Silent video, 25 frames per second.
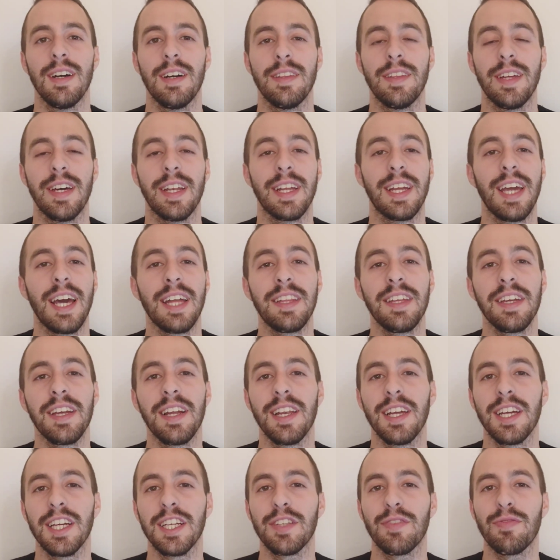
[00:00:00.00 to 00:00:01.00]
then getting
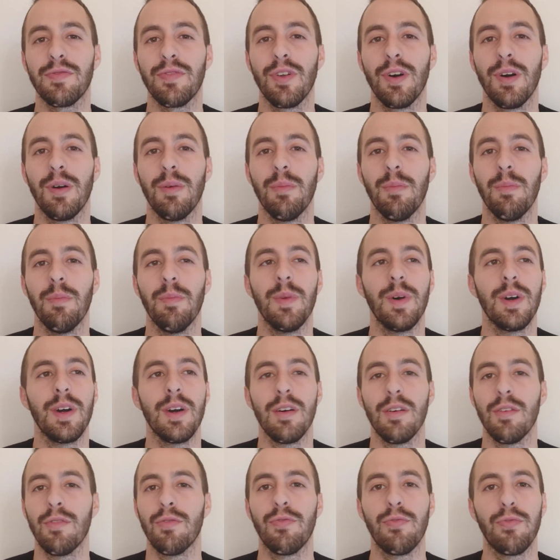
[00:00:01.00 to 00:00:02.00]
links from
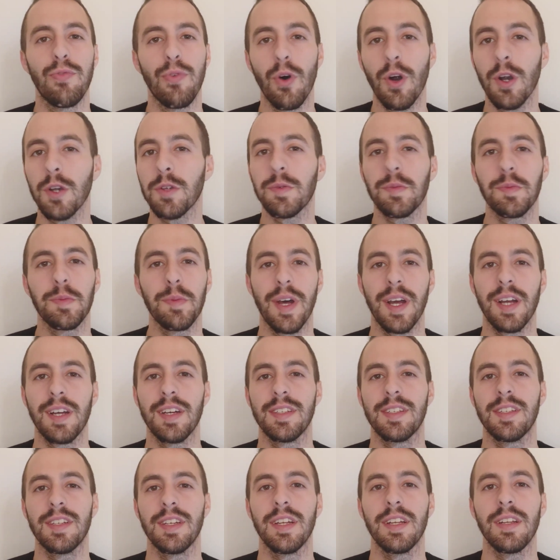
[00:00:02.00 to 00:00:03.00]
Forbes
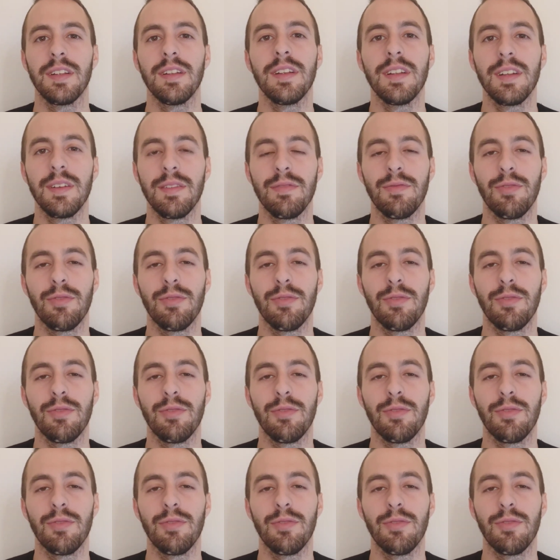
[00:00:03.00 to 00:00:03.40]
magazine,